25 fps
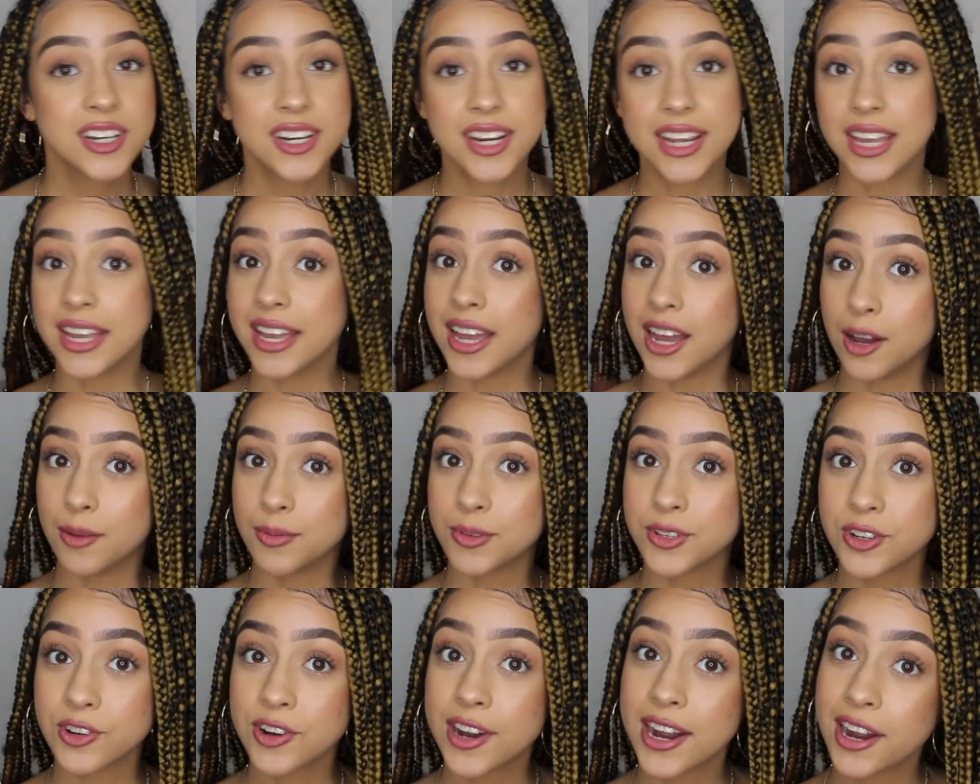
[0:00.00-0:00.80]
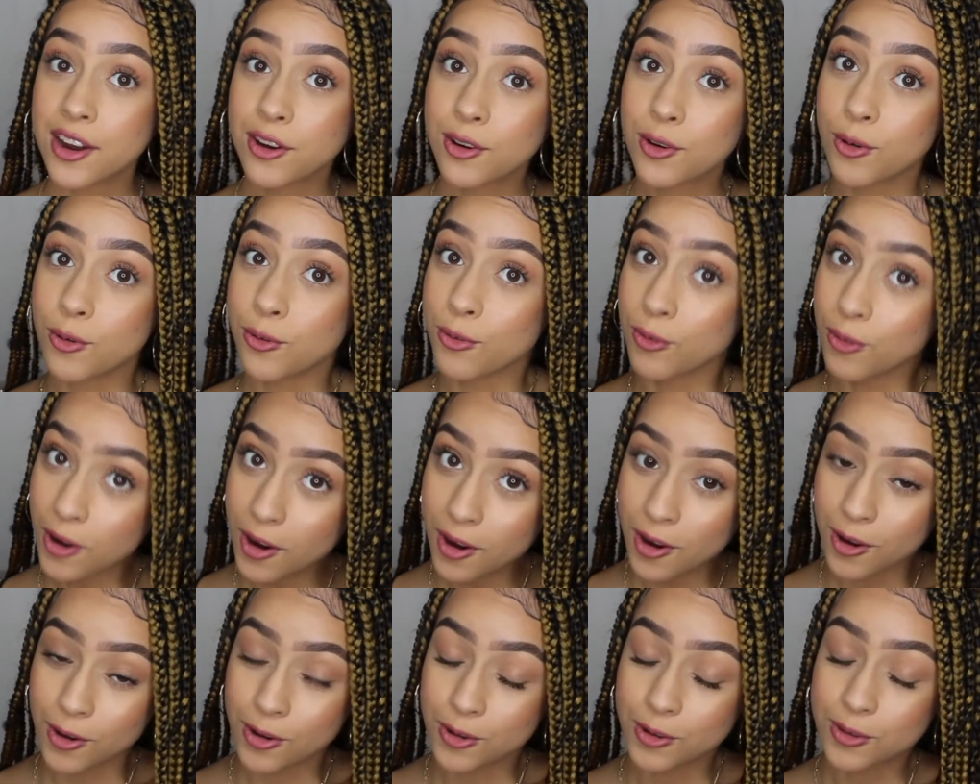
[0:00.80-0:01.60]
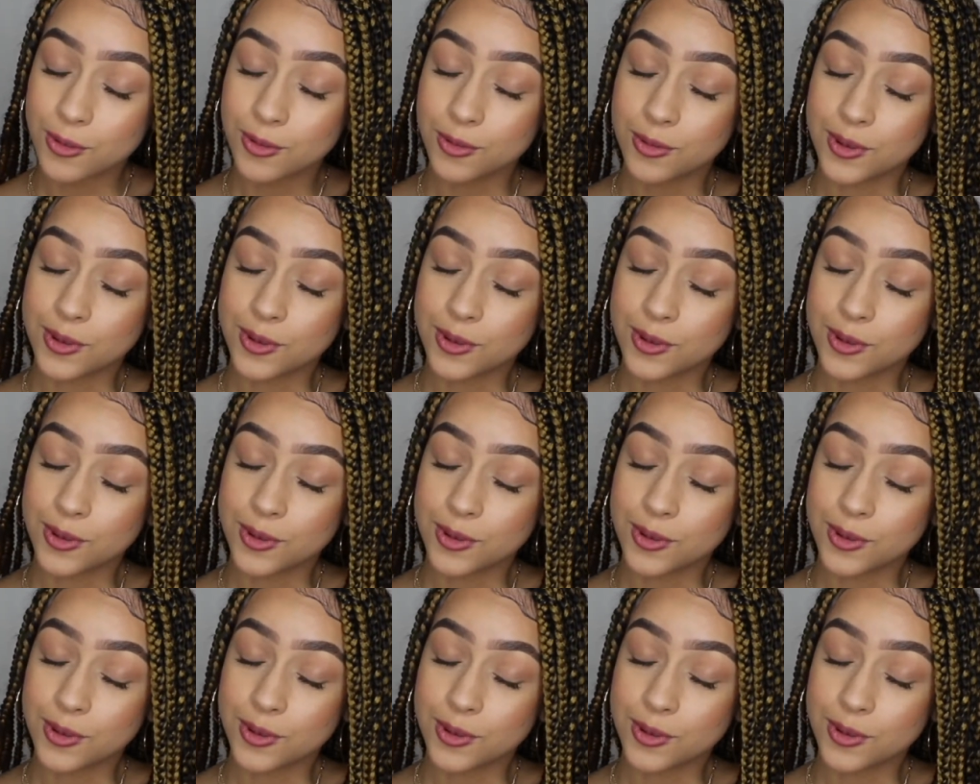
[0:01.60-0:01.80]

it helps your hair grow.